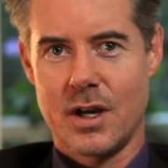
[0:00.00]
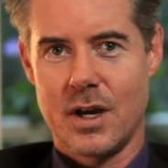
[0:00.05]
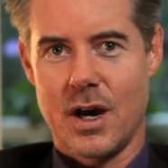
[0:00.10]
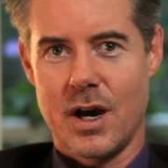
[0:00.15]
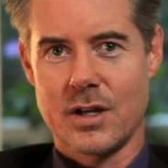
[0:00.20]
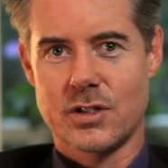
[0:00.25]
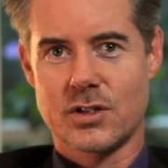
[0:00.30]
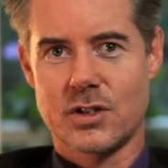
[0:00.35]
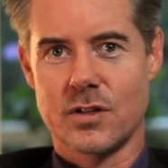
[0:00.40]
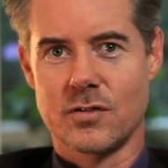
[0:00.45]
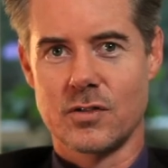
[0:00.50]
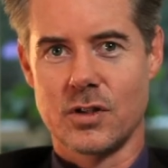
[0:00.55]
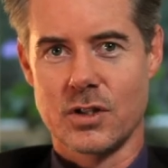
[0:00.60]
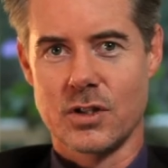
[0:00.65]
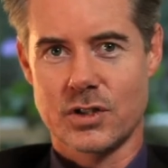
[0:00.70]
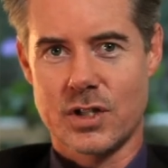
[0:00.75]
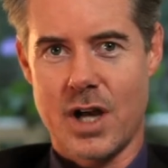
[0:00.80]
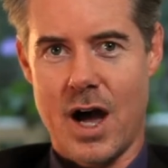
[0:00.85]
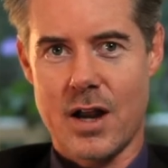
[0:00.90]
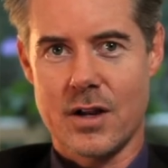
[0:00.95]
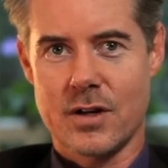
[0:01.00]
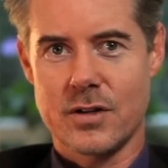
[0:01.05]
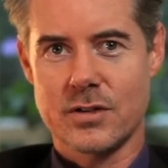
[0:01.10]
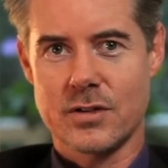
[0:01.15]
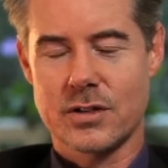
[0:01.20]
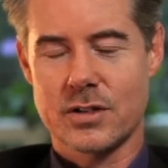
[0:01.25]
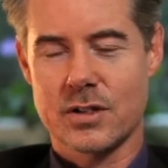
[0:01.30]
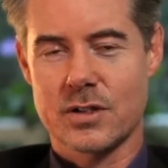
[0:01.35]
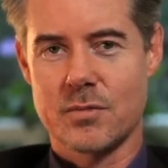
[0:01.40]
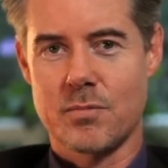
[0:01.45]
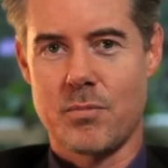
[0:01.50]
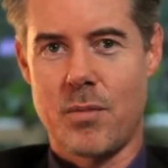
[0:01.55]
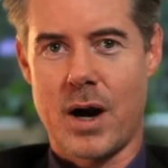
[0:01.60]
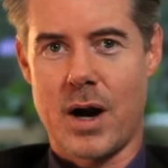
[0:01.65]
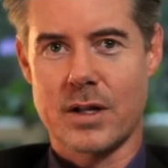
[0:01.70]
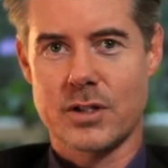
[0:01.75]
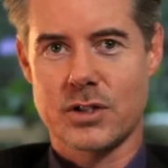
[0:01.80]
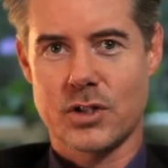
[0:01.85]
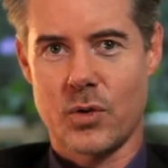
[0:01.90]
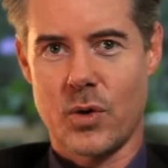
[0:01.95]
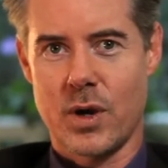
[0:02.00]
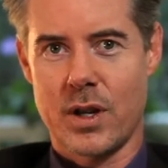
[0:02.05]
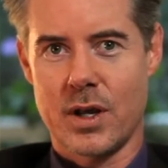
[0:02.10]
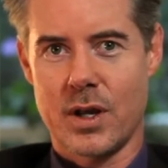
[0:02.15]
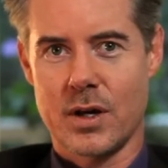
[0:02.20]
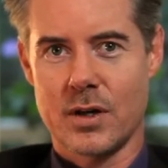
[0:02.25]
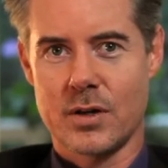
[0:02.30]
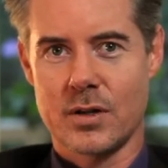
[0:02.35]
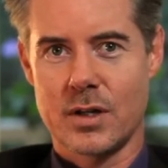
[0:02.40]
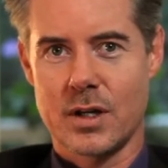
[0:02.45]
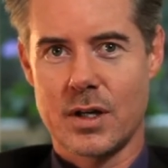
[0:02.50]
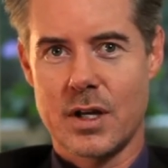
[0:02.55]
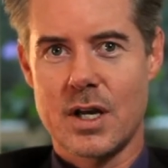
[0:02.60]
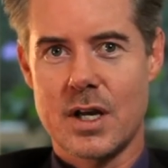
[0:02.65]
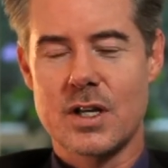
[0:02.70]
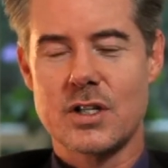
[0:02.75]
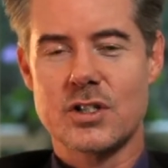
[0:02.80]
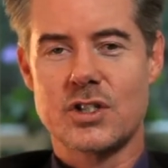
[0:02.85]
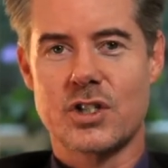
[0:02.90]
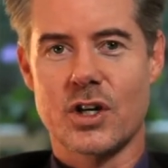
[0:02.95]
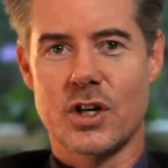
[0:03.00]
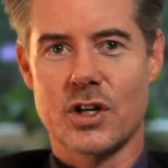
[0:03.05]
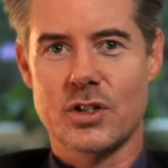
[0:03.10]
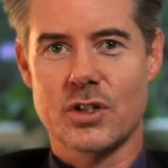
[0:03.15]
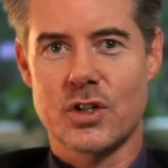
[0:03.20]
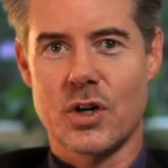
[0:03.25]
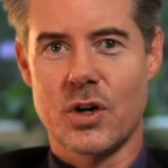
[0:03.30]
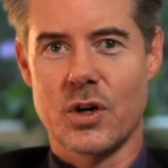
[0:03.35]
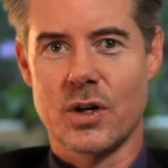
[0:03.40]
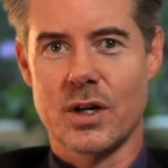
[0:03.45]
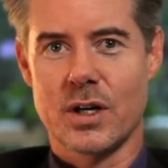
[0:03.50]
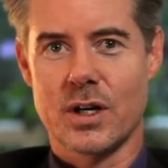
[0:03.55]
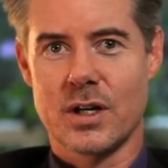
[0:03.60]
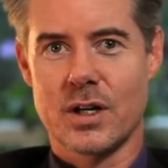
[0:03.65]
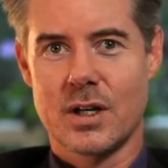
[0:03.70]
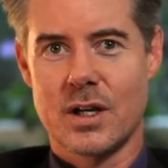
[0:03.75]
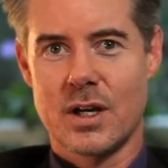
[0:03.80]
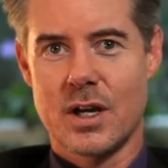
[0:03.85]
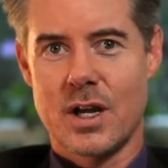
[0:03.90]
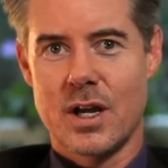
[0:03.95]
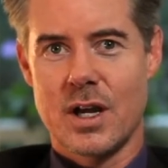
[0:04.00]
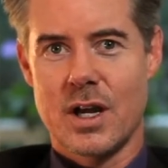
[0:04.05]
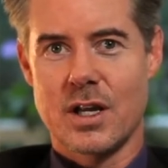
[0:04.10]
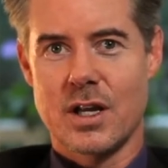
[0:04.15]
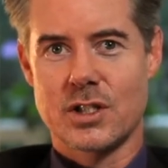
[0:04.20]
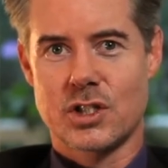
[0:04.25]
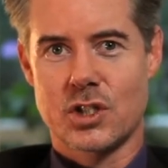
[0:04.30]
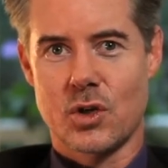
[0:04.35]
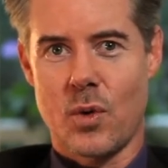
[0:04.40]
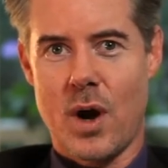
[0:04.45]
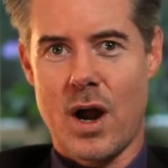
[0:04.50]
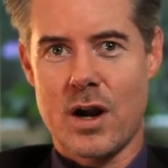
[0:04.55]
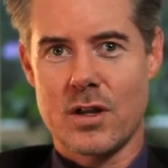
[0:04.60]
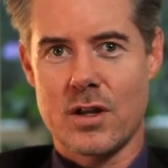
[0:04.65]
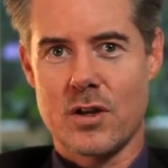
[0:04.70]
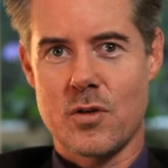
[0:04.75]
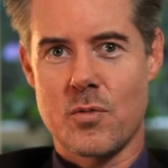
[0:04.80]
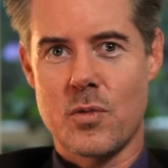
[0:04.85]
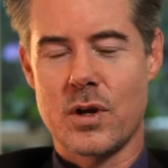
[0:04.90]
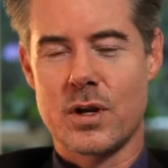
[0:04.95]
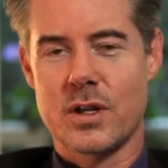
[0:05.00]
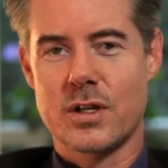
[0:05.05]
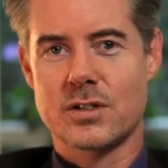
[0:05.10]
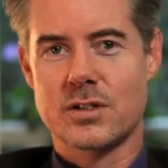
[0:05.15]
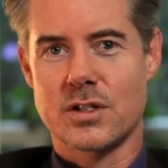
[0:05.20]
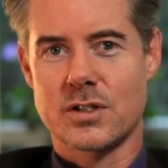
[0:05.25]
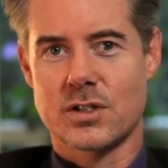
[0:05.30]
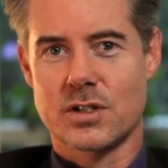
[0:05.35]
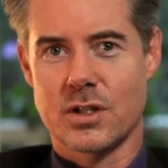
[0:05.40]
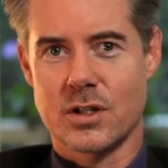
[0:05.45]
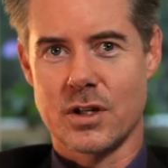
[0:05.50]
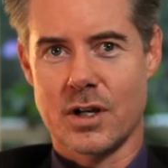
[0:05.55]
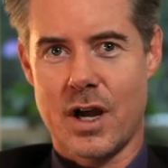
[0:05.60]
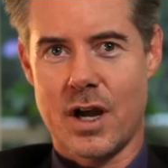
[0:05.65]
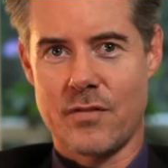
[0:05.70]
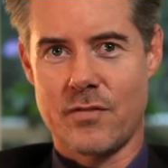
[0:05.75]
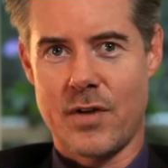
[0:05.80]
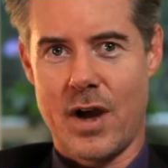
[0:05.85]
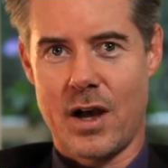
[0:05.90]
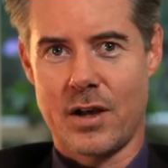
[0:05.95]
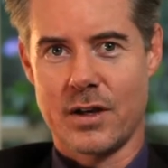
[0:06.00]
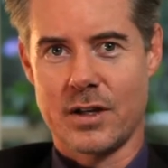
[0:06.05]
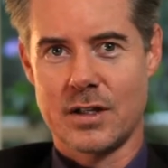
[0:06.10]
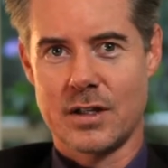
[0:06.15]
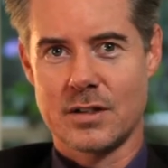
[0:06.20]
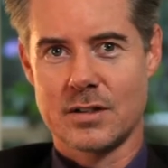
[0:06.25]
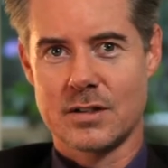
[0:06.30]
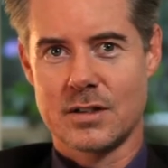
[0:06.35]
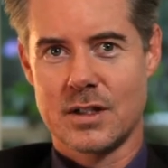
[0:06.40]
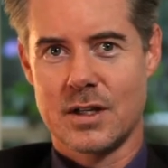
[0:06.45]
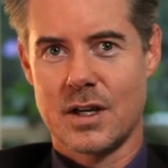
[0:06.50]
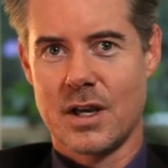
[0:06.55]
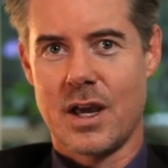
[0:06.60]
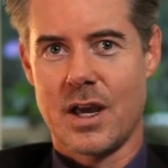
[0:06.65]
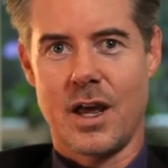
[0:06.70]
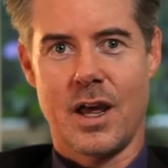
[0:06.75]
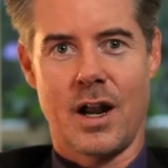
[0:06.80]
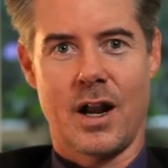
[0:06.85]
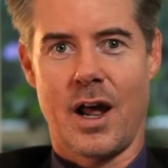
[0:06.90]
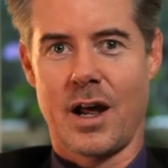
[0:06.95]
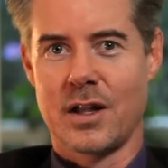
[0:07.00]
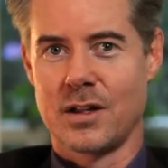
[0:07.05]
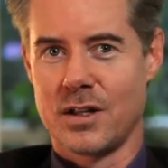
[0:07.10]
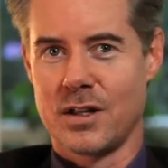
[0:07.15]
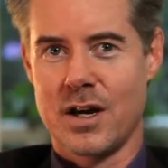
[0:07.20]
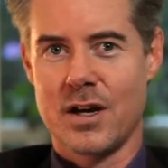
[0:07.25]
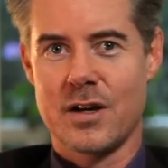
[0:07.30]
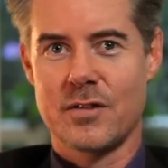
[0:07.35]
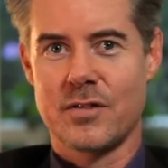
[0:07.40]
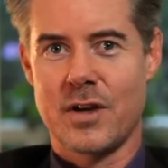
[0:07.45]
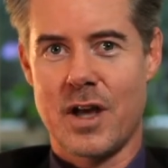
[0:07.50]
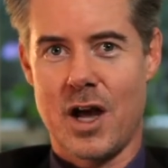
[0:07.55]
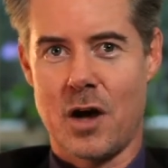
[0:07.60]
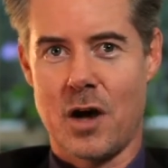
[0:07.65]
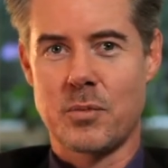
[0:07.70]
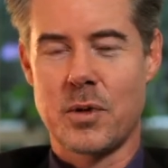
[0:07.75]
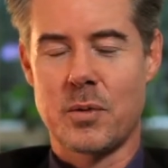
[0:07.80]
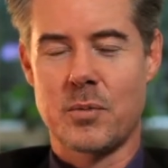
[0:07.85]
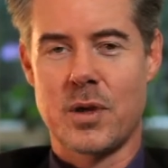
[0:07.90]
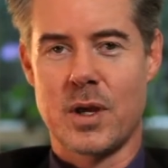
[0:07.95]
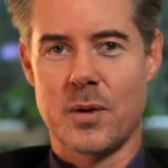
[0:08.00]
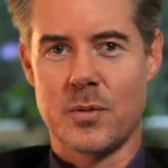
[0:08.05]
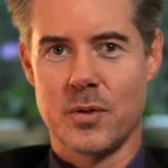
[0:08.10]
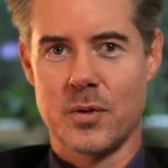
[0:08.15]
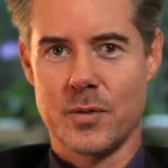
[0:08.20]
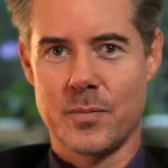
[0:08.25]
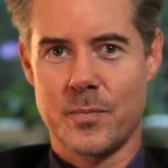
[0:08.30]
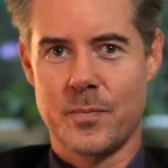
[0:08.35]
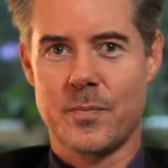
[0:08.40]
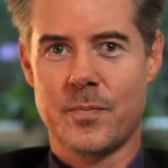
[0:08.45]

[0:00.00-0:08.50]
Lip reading: I serve Los Gatos, Monte Sereno, Saratoga, and surrounding communities in Silicon Valley, and I love helping people.